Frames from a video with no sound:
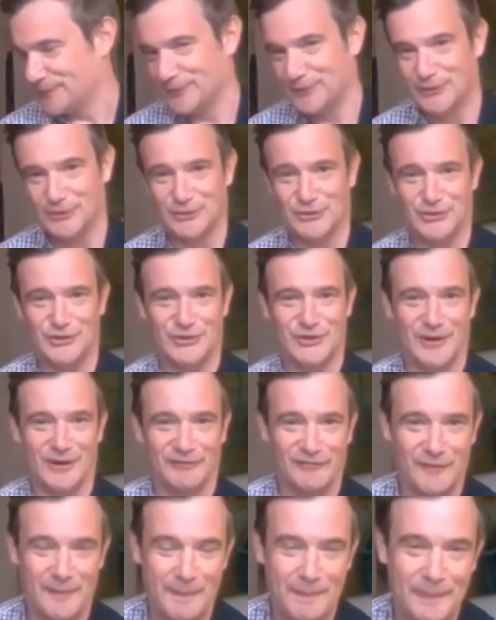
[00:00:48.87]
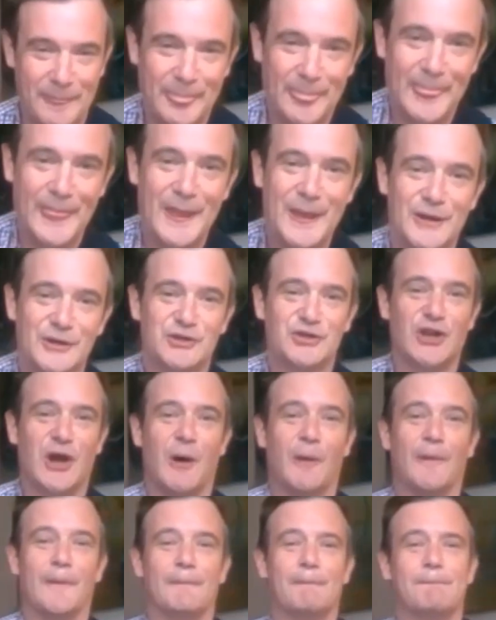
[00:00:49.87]
Good stuff.
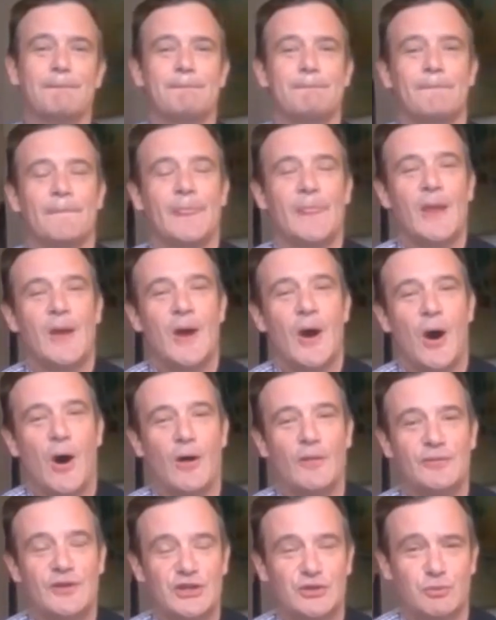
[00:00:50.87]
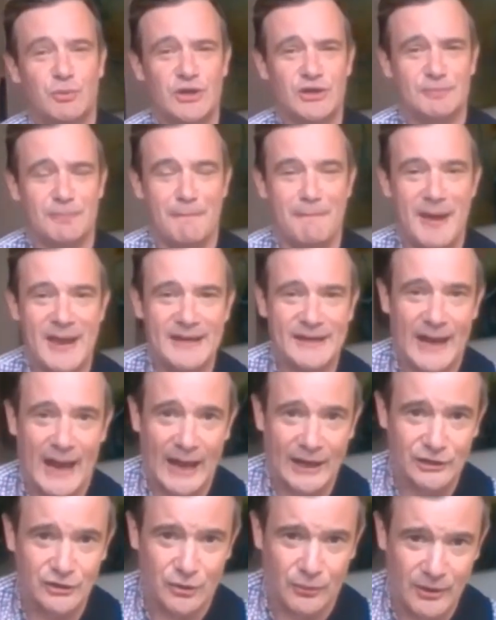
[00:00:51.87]
So, on this week's Make
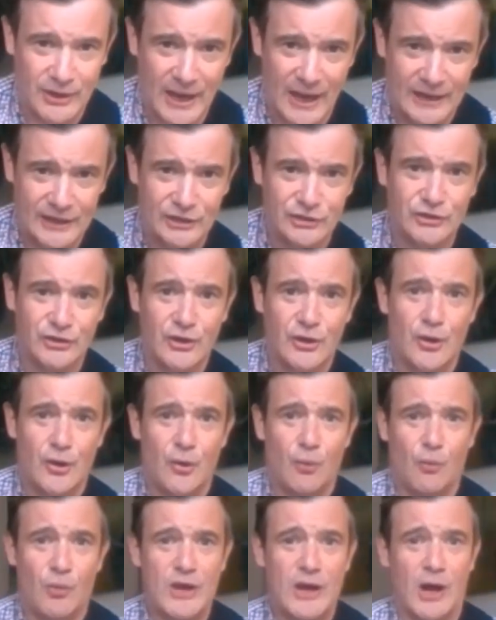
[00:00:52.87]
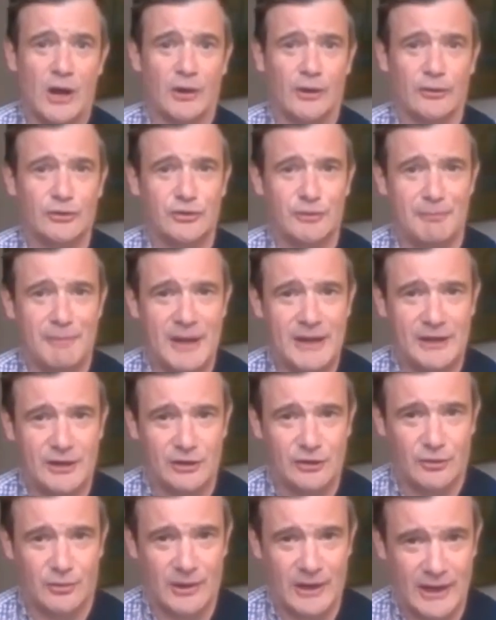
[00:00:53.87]
and Create, we are going to make
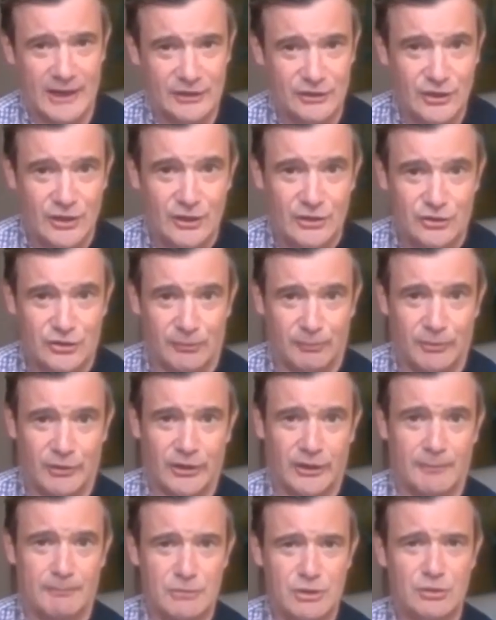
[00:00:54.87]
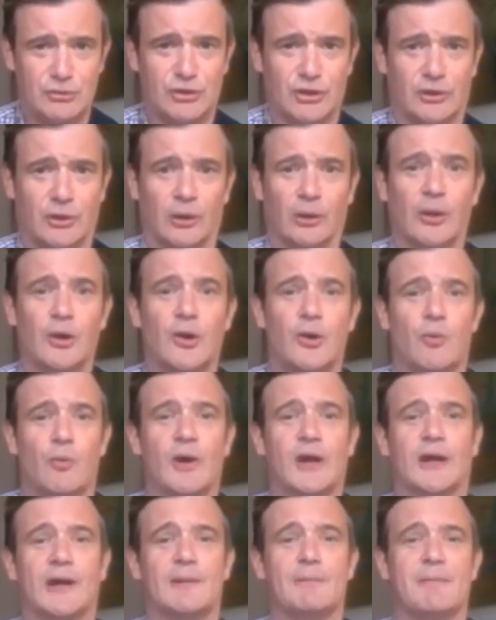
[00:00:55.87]
and create something musical.
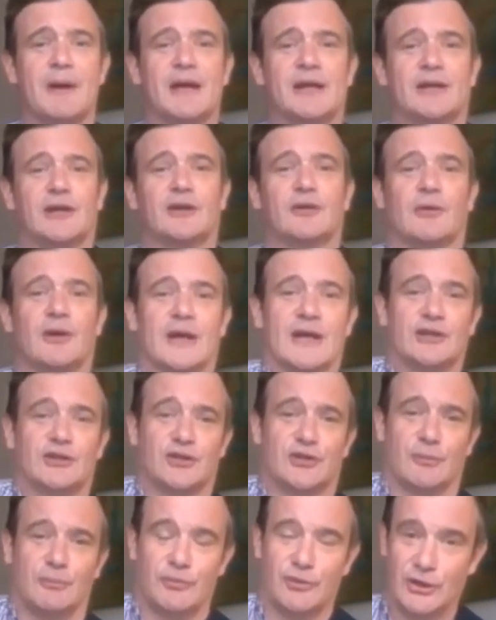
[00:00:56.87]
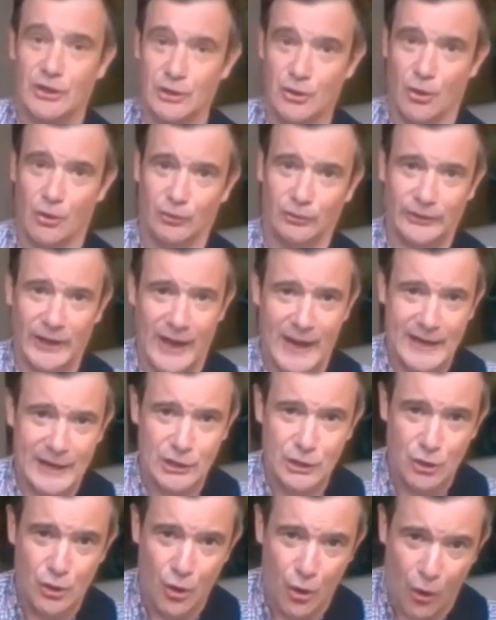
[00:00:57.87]
We're going to make and create something called a
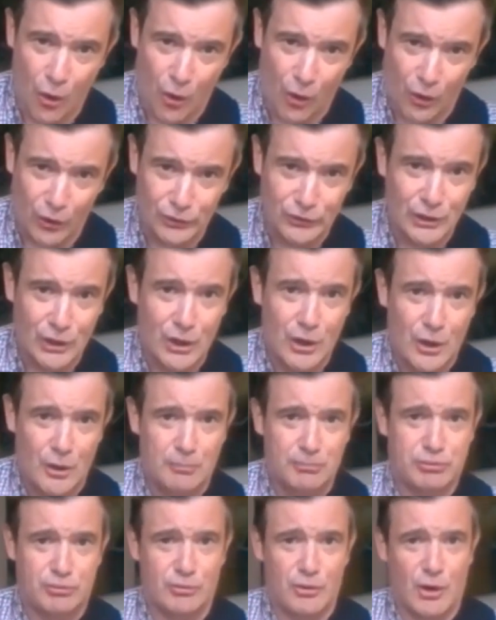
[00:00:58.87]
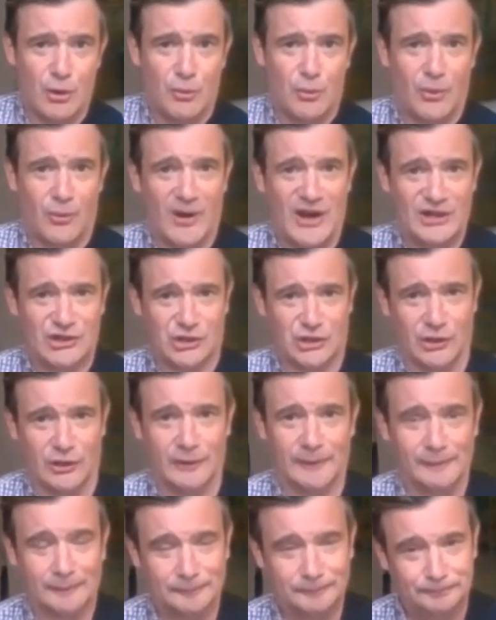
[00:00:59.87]
chord
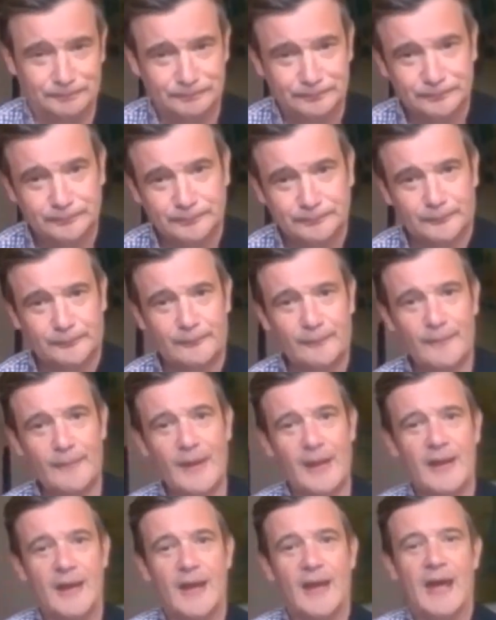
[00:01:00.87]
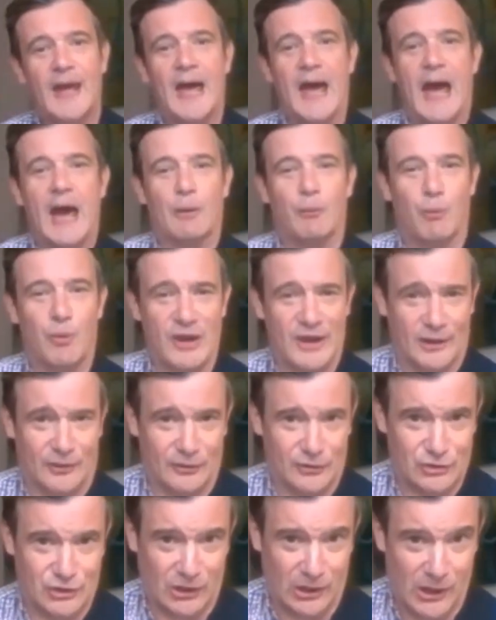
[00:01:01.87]
progression. We are
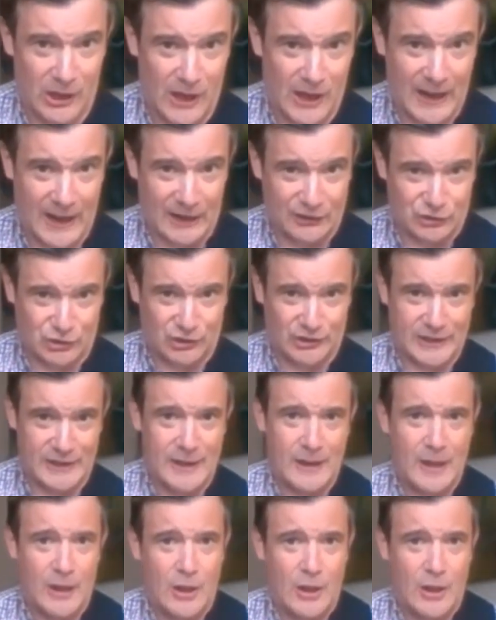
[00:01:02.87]
going to learn actually